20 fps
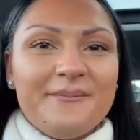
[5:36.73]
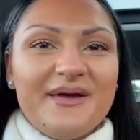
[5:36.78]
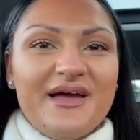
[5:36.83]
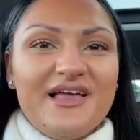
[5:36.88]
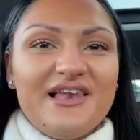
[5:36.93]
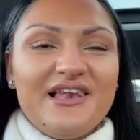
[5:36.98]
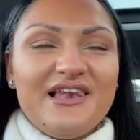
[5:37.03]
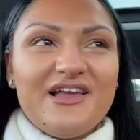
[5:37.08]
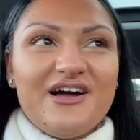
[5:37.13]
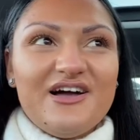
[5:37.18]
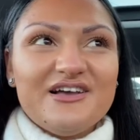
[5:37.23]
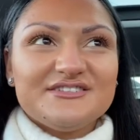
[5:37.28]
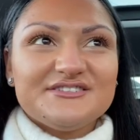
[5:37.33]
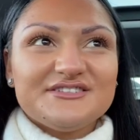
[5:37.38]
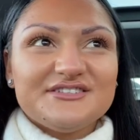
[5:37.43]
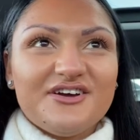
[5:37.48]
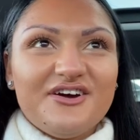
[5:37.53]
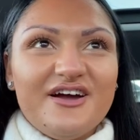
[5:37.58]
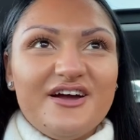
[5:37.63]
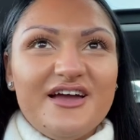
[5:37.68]
last
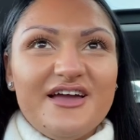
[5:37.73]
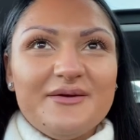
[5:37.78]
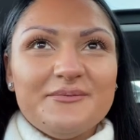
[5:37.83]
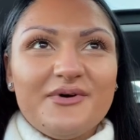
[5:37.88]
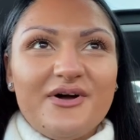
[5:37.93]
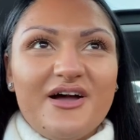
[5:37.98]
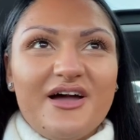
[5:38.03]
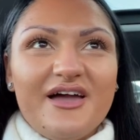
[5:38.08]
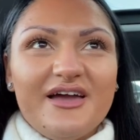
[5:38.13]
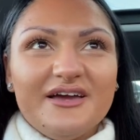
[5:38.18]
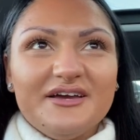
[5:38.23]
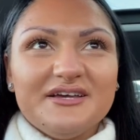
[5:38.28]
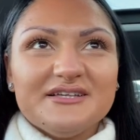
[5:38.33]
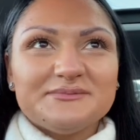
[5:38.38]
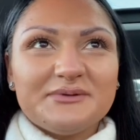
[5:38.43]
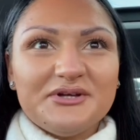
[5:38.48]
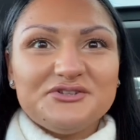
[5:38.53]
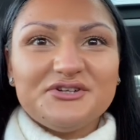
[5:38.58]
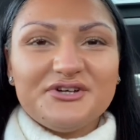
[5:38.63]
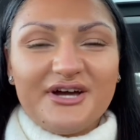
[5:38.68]
time i
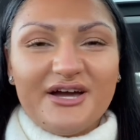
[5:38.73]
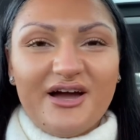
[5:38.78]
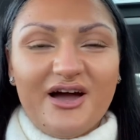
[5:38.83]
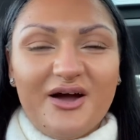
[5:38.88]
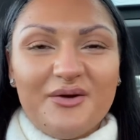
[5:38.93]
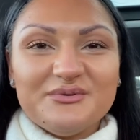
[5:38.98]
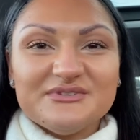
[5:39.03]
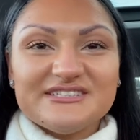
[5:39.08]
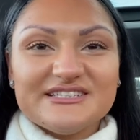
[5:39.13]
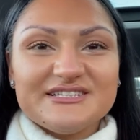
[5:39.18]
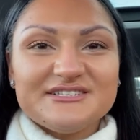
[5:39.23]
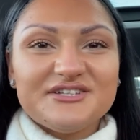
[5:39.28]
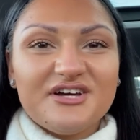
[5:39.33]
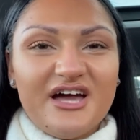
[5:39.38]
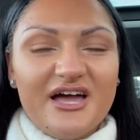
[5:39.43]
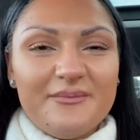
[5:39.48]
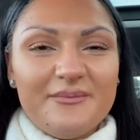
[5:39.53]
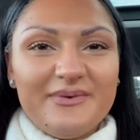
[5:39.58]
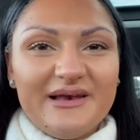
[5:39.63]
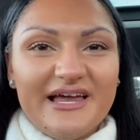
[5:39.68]
spoke to you i was at the
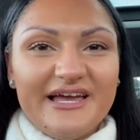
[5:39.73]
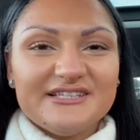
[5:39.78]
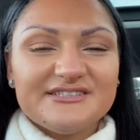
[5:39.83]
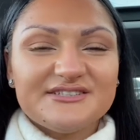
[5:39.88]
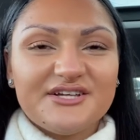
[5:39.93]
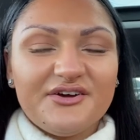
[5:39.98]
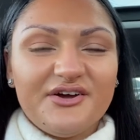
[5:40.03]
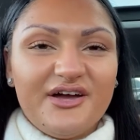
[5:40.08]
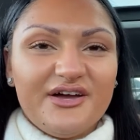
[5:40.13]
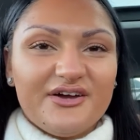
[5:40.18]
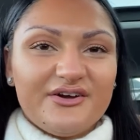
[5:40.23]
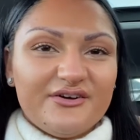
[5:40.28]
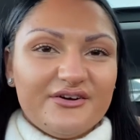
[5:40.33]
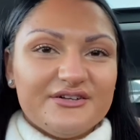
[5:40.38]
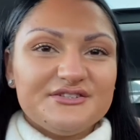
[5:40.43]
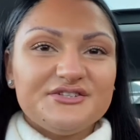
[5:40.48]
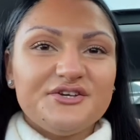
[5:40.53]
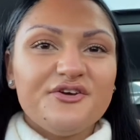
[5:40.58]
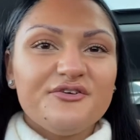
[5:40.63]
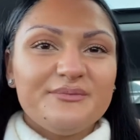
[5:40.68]
tire place so i
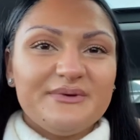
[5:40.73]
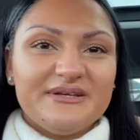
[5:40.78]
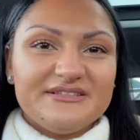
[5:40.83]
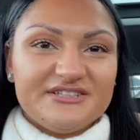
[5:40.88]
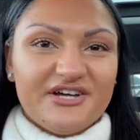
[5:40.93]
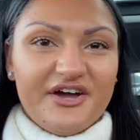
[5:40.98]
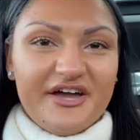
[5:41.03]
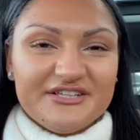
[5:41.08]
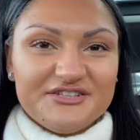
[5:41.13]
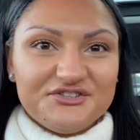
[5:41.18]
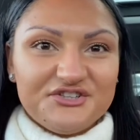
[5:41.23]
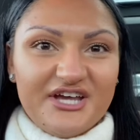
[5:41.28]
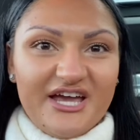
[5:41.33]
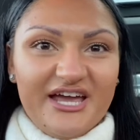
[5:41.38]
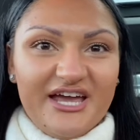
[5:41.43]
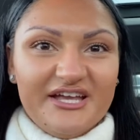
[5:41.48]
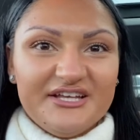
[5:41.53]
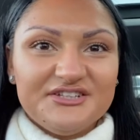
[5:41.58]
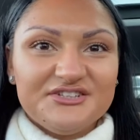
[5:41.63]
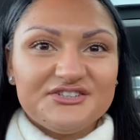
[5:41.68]
got two of my tires
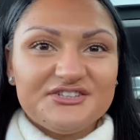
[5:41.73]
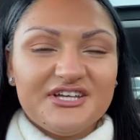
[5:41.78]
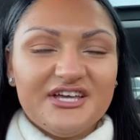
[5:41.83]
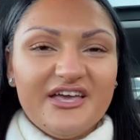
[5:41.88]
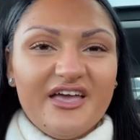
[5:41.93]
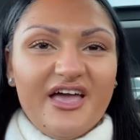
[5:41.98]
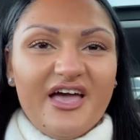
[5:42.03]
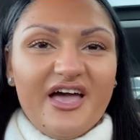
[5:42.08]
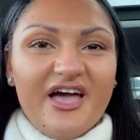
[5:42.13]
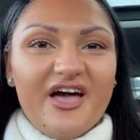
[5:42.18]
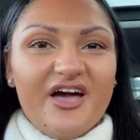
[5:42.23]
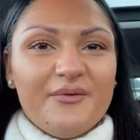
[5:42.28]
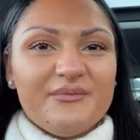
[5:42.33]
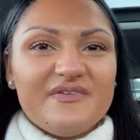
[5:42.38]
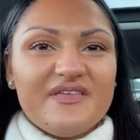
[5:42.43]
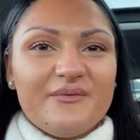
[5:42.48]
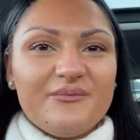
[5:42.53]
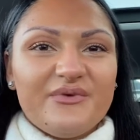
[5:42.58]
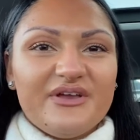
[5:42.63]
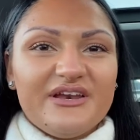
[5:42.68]
changed and um, we
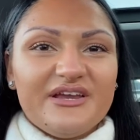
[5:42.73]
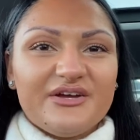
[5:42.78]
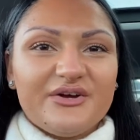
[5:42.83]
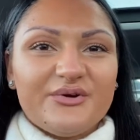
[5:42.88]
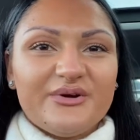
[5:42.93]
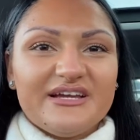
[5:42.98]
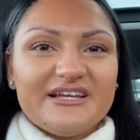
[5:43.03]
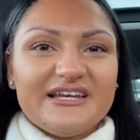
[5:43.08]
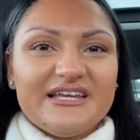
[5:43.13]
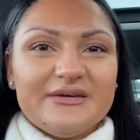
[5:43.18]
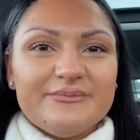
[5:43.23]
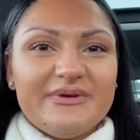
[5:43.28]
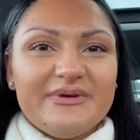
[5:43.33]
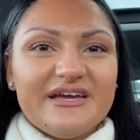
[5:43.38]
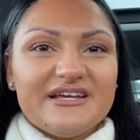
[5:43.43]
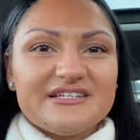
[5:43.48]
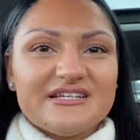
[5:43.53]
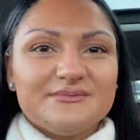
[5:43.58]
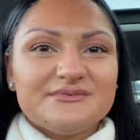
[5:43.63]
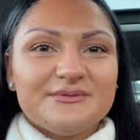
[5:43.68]
then went and quickly
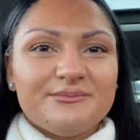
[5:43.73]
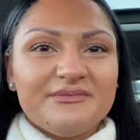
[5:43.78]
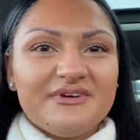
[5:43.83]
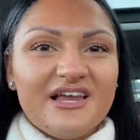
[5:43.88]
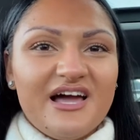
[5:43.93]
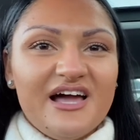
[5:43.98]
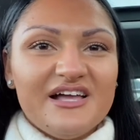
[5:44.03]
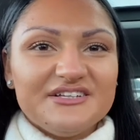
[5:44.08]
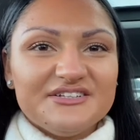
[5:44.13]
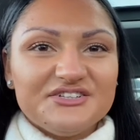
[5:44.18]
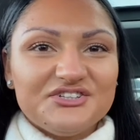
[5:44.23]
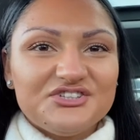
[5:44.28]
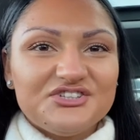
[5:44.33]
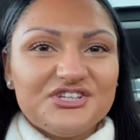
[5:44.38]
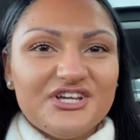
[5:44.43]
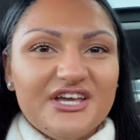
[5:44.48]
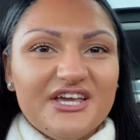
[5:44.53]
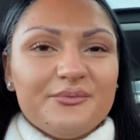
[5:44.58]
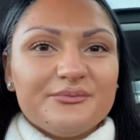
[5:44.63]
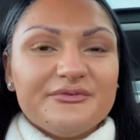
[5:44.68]
picked up some lunch
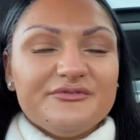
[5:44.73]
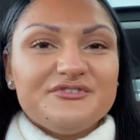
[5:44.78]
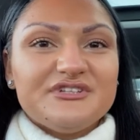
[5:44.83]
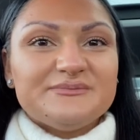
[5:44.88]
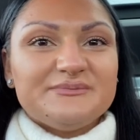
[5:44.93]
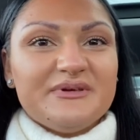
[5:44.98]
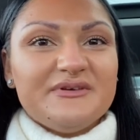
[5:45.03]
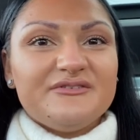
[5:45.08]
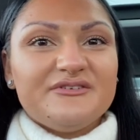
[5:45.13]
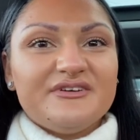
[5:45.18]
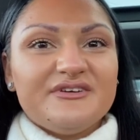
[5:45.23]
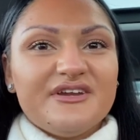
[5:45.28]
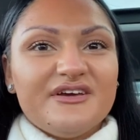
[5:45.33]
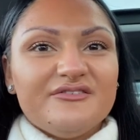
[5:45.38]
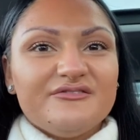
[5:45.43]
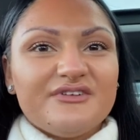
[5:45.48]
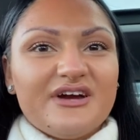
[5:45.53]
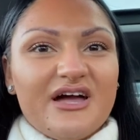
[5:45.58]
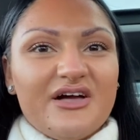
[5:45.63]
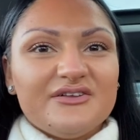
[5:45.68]
we've just been
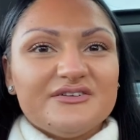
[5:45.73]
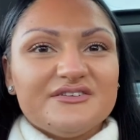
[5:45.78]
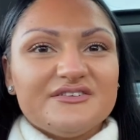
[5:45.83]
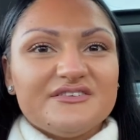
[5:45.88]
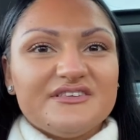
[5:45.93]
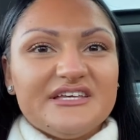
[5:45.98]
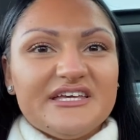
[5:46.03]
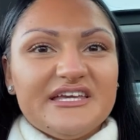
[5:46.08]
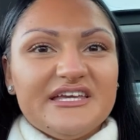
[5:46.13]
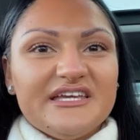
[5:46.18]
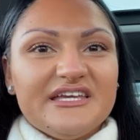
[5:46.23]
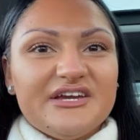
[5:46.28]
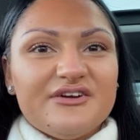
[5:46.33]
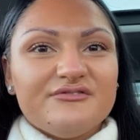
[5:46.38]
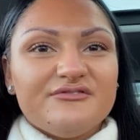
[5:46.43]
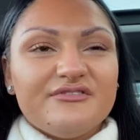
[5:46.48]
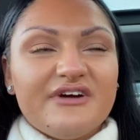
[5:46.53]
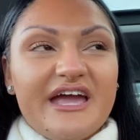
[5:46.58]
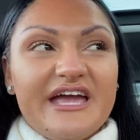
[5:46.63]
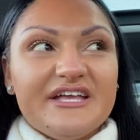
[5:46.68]
round the
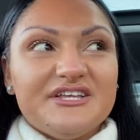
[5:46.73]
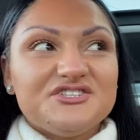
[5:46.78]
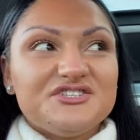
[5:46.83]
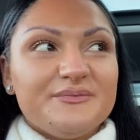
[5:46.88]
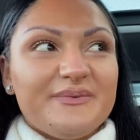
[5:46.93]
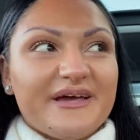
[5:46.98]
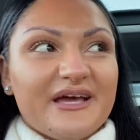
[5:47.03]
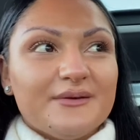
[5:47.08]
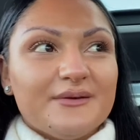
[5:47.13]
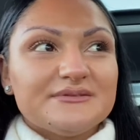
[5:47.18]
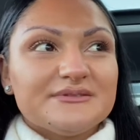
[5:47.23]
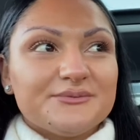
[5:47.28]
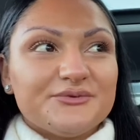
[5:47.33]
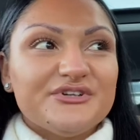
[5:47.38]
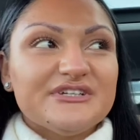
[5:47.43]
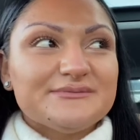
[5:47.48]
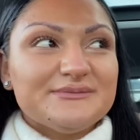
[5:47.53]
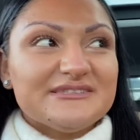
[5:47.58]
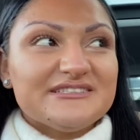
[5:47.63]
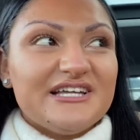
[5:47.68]
range to pick up some
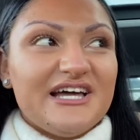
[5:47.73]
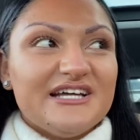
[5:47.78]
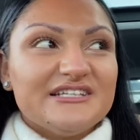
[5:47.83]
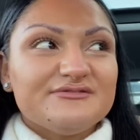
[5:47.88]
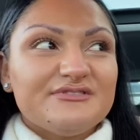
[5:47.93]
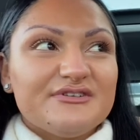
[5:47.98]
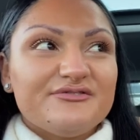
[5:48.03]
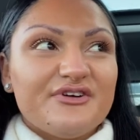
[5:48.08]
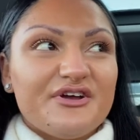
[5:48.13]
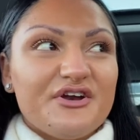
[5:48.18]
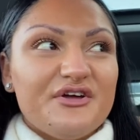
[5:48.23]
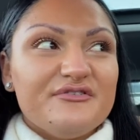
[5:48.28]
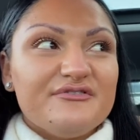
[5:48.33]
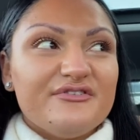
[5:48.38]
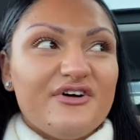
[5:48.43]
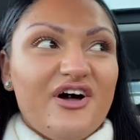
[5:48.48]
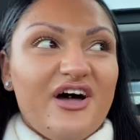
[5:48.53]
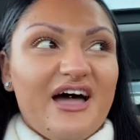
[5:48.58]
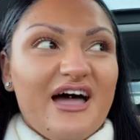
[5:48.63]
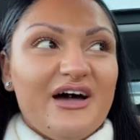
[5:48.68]
christmas lights for the front of
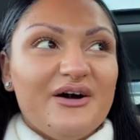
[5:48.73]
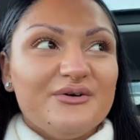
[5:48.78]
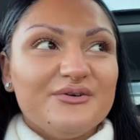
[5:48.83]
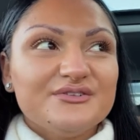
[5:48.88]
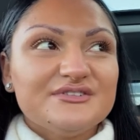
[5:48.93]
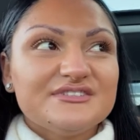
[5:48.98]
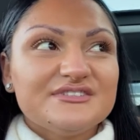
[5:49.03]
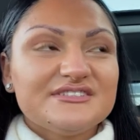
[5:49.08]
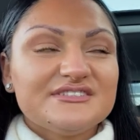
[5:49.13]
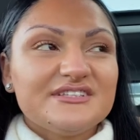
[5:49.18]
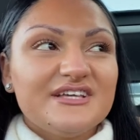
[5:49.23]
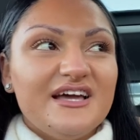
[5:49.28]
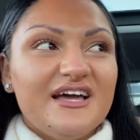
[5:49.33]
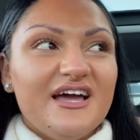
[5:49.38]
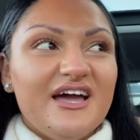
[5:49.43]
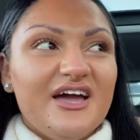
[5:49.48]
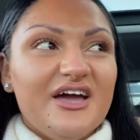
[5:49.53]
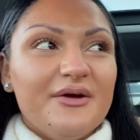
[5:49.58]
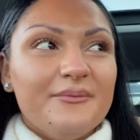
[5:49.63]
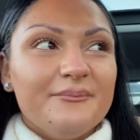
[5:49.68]
our house
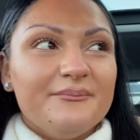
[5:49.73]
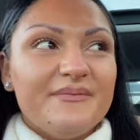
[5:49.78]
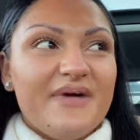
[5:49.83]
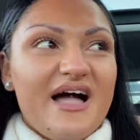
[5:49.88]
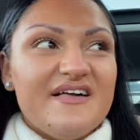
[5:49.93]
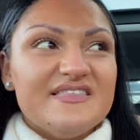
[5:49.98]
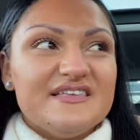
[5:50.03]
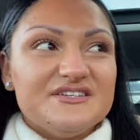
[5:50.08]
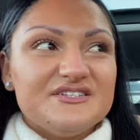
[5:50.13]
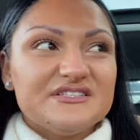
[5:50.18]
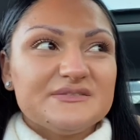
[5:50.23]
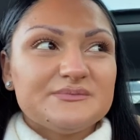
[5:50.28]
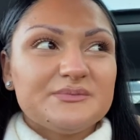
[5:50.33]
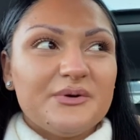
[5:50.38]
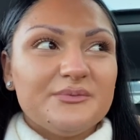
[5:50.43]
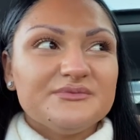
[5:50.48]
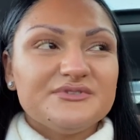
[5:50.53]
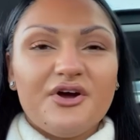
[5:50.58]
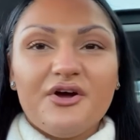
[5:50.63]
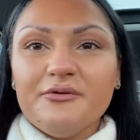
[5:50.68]
um, and then just
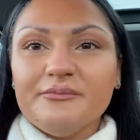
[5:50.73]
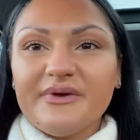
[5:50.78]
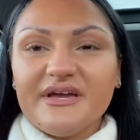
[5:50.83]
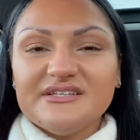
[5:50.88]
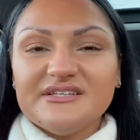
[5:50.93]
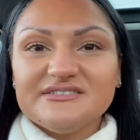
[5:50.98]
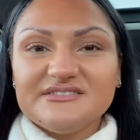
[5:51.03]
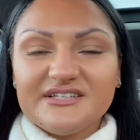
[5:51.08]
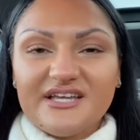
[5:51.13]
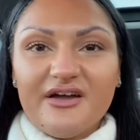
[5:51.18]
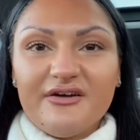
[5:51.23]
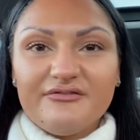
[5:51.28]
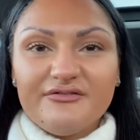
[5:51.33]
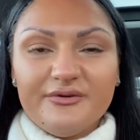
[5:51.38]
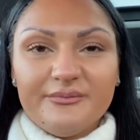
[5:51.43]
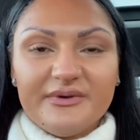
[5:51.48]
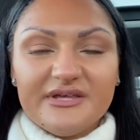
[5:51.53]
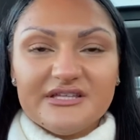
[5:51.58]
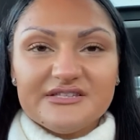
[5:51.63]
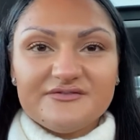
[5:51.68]
popped to home base to get a few
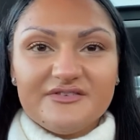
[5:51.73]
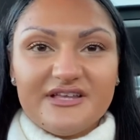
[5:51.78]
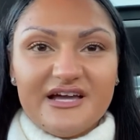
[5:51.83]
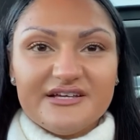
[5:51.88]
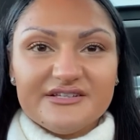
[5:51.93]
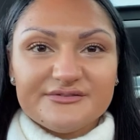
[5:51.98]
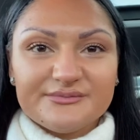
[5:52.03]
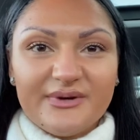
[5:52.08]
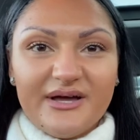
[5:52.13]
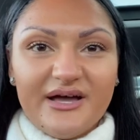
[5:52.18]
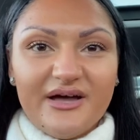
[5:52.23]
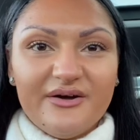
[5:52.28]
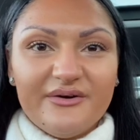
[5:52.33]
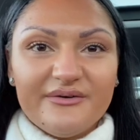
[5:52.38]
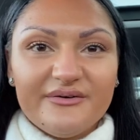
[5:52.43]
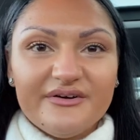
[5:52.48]
bits for that as well